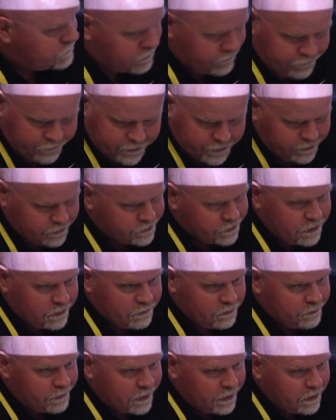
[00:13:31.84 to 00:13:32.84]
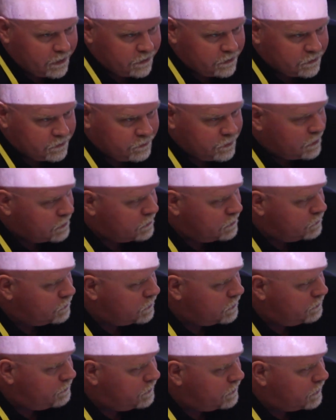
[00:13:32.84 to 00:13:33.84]
So I figure it's coming back. I'm not going to
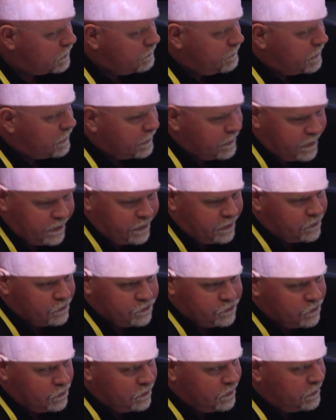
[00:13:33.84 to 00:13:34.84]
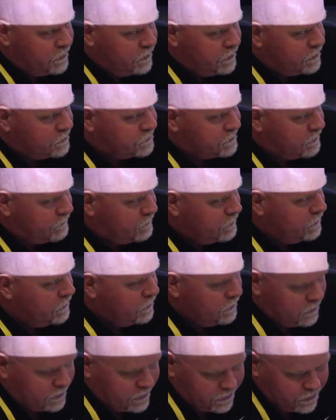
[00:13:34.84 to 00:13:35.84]
worry about. I can't control anything except
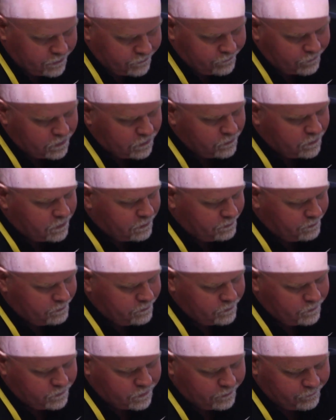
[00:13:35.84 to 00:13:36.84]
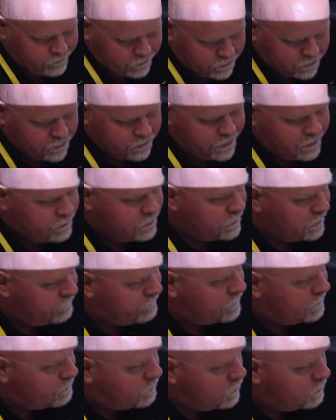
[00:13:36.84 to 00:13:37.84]
I've learned how to live
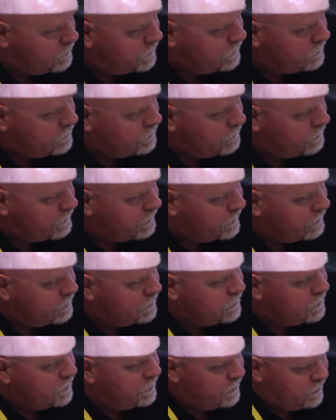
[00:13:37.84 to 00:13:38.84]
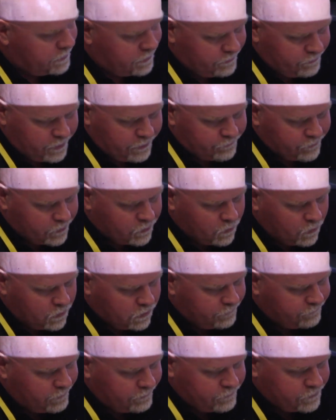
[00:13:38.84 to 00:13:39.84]
in the moment, and every
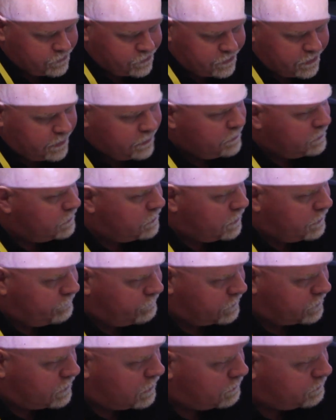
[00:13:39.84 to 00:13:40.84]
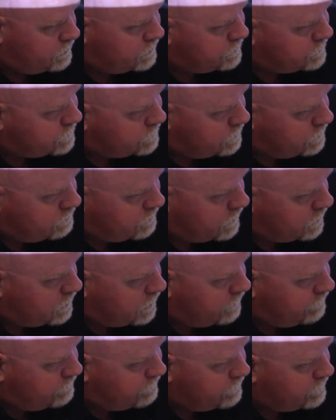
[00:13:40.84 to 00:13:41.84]
goal I've ever set, I've accomplished in my
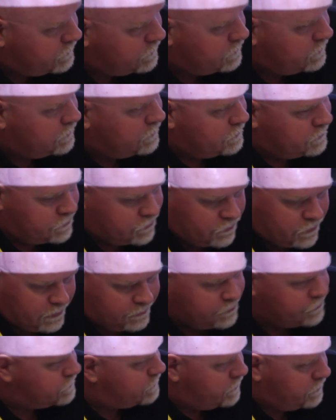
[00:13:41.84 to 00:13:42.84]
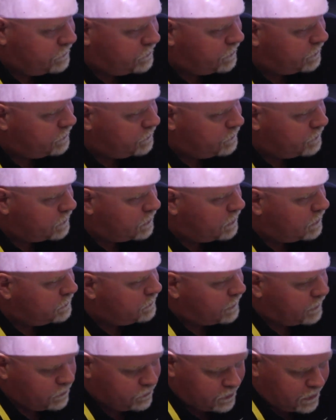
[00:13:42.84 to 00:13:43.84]
life. So I'm just continuing
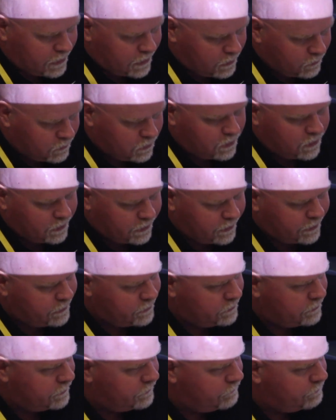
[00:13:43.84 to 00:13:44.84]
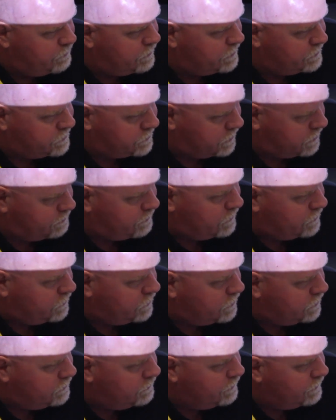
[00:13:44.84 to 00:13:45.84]
on. I don't know how long I'm going to live, but it's going to be
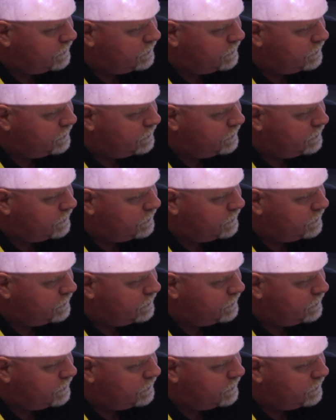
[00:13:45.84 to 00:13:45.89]
good,